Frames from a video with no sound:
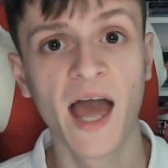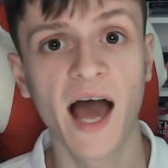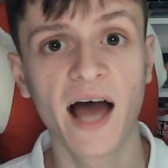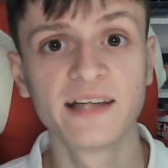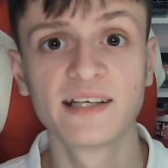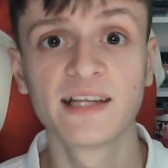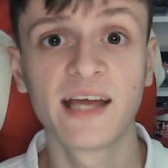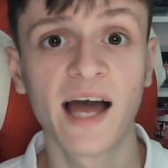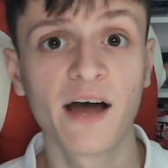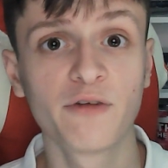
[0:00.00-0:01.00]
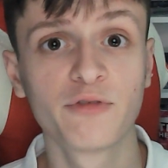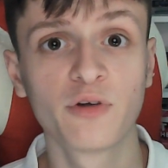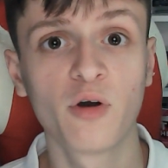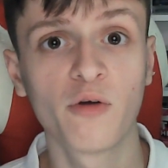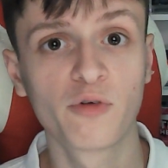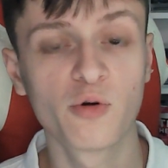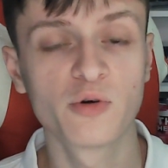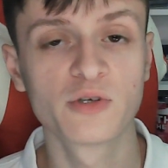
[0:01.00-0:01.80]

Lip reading: and they have, of course,